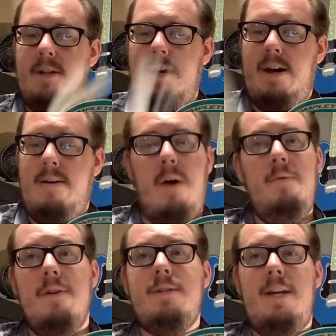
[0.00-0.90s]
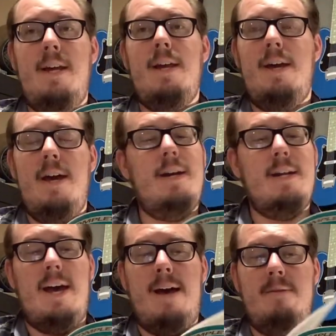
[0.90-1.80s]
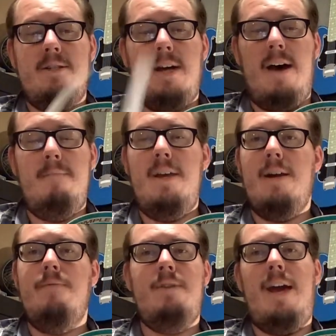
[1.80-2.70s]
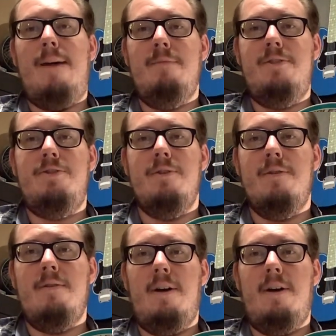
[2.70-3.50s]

I will tell you ahead of time, it's not big on tablature.